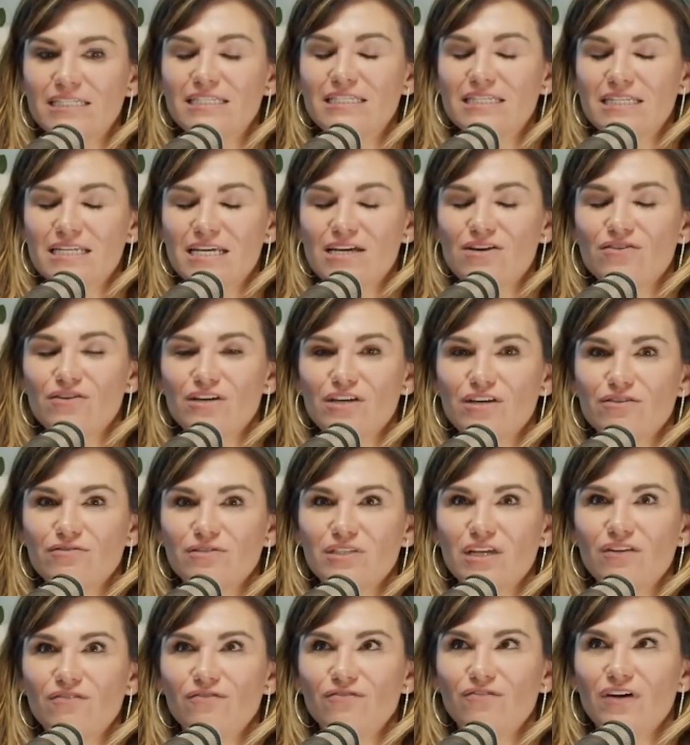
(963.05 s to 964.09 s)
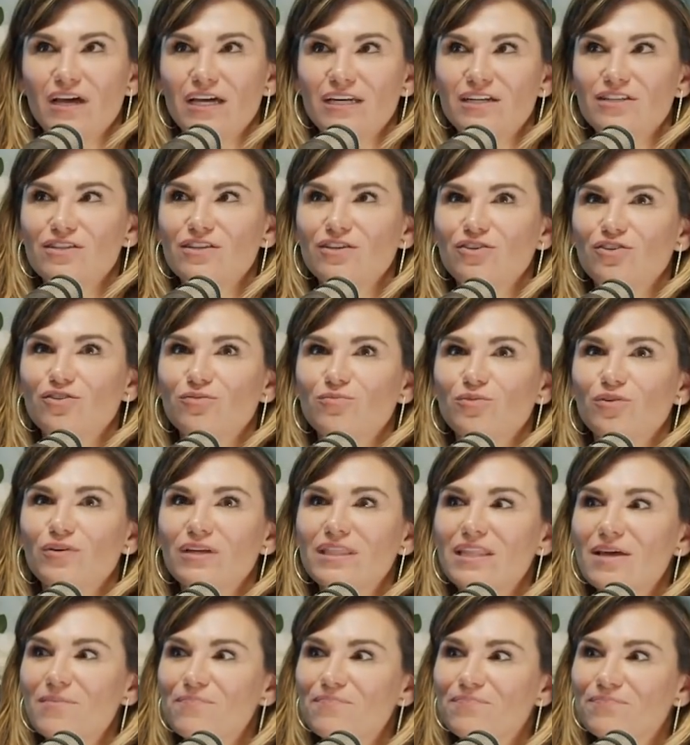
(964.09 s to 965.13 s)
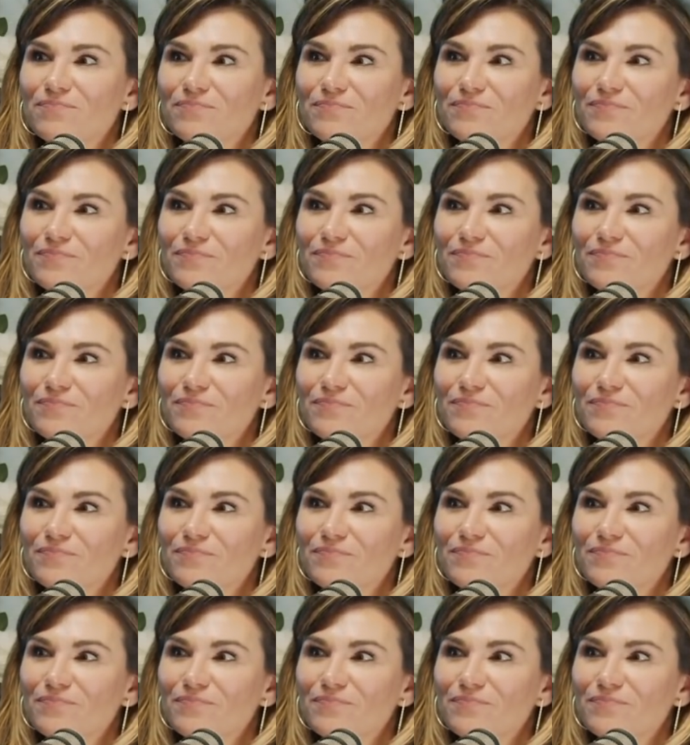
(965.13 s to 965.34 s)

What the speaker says: scenarios and find the humor in them.